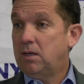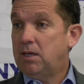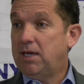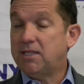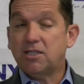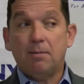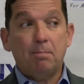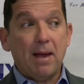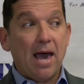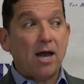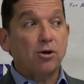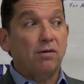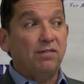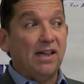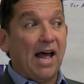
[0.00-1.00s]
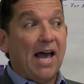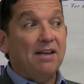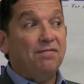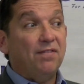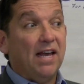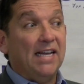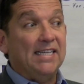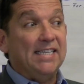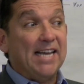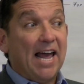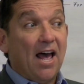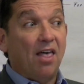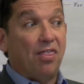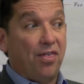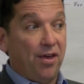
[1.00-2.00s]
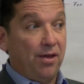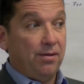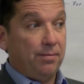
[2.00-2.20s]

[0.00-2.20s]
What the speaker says: It's a matter of life and death.